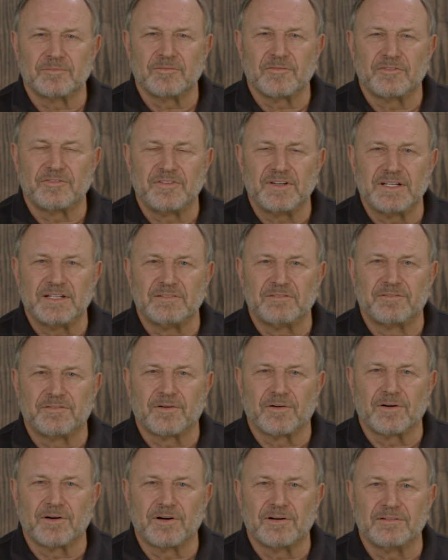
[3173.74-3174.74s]
feed
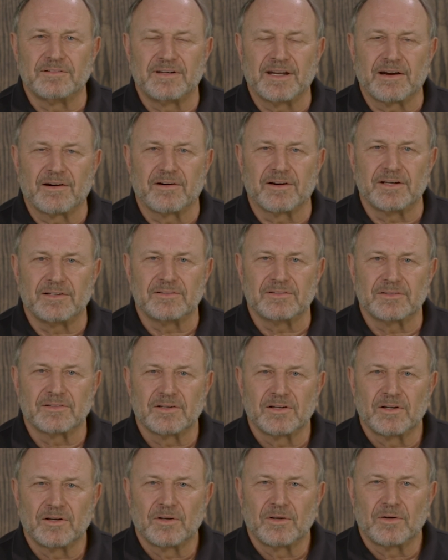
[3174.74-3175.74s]
for dairies
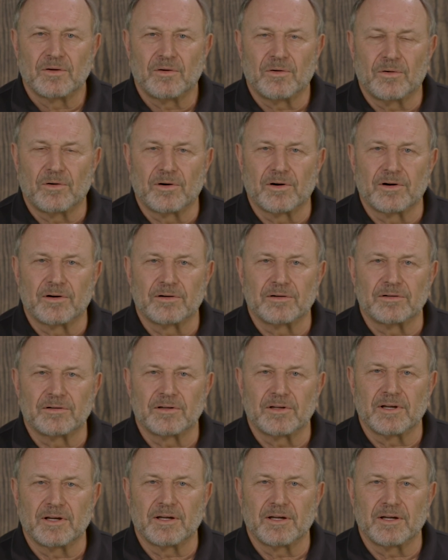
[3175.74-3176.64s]
or